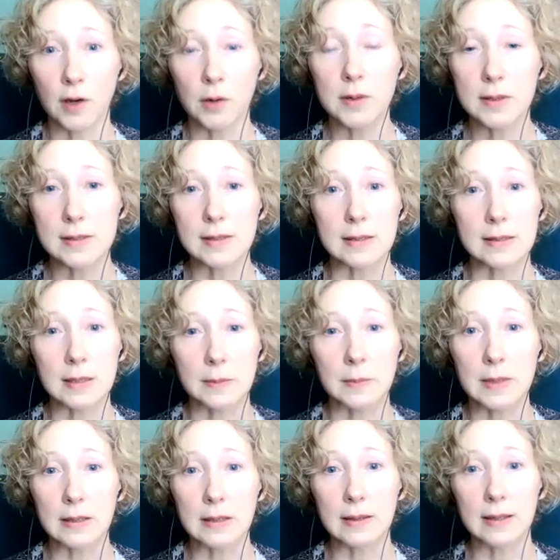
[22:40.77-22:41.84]
focus on
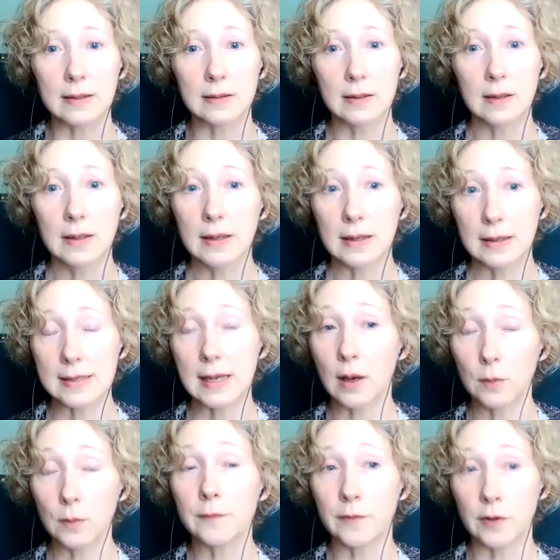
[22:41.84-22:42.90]
something that is
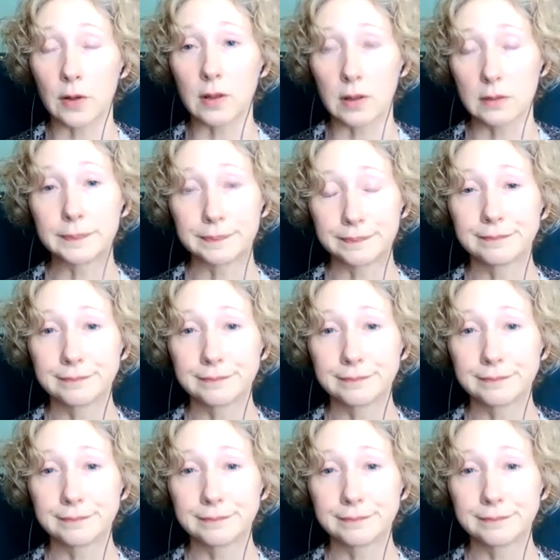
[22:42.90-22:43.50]
helpful